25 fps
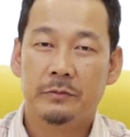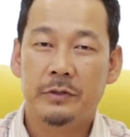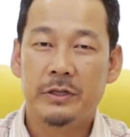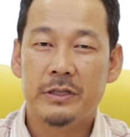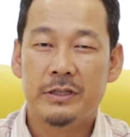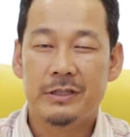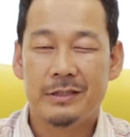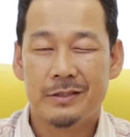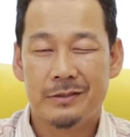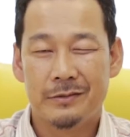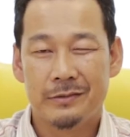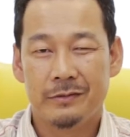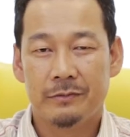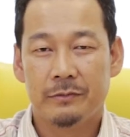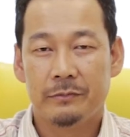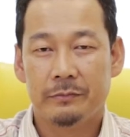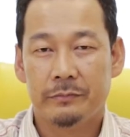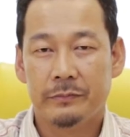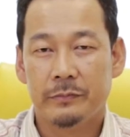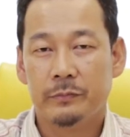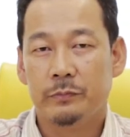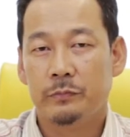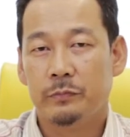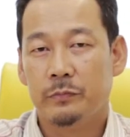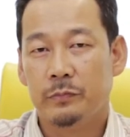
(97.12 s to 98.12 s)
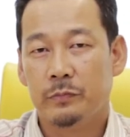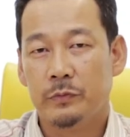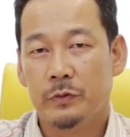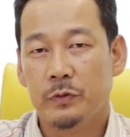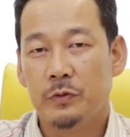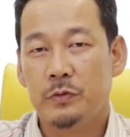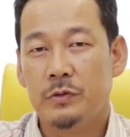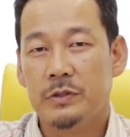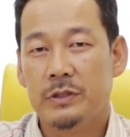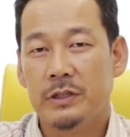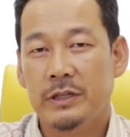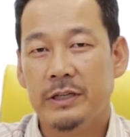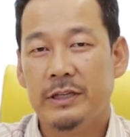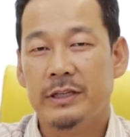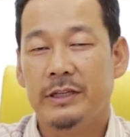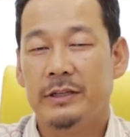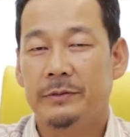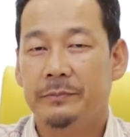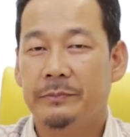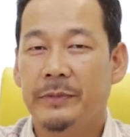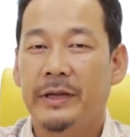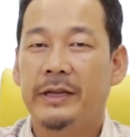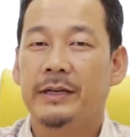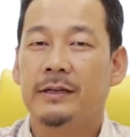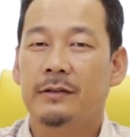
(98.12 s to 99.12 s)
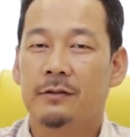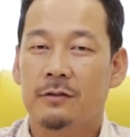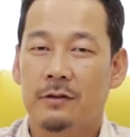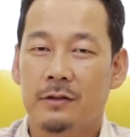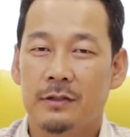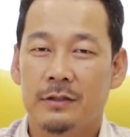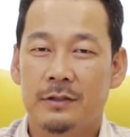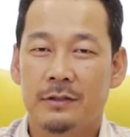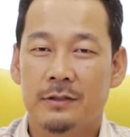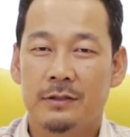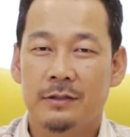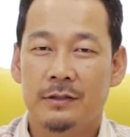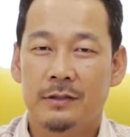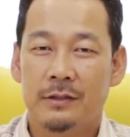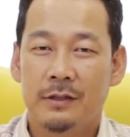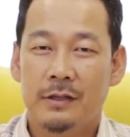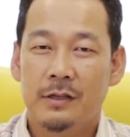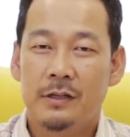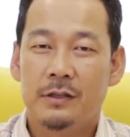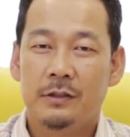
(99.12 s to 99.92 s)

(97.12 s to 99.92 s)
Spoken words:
which usually the main cause.